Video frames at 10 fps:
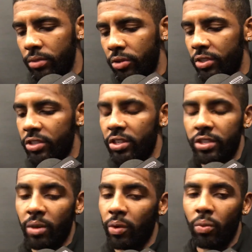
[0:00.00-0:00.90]
you know
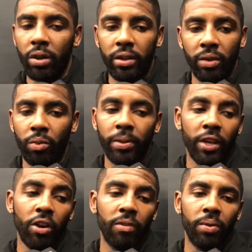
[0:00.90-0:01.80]
decision that we want, and then we're
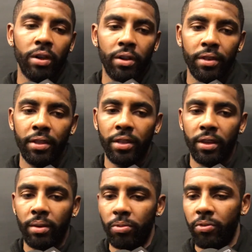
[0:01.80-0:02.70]
playing off one another. I
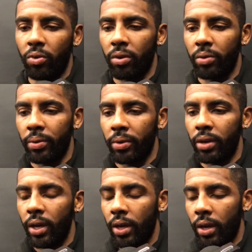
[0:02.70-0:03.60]
think before we were
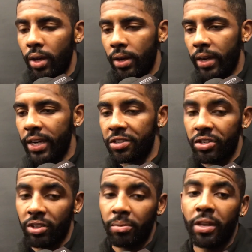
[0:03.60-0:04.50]
not
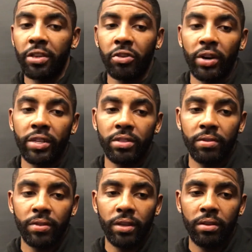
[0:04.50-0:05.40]
necessarily being
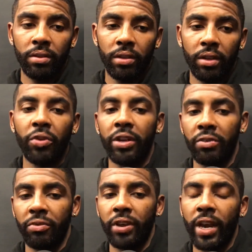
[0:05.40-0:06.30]
aggressive and, and
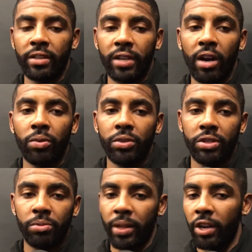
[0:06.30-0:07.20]
reading and reacting. Now we're
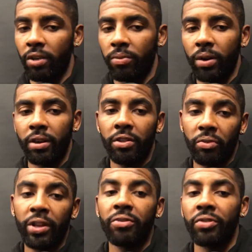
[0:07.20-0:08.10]
just playing off one another
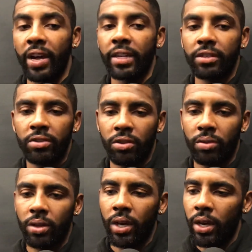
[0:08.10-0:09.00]
and reading and reacting.
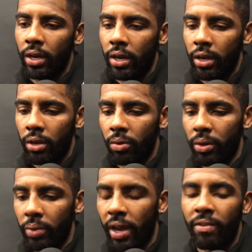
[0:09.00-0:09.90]
So you know,
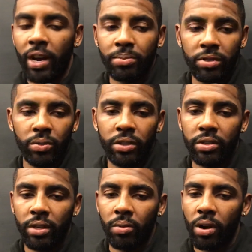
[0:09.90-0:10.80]
we, we have options. We
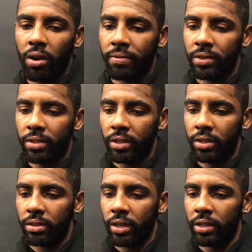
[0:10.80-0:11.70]
understand what our offense
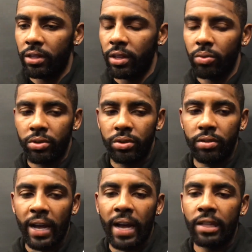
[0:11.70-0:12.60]
is, and I think that we're
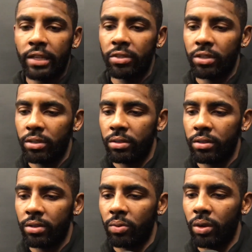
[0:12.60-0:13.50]
just dialing into
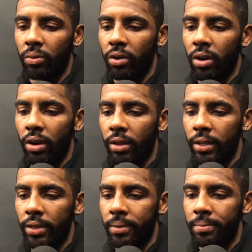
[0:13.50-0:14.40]
to what we're all
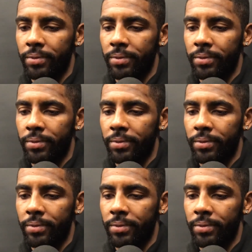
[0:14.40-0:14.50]
um,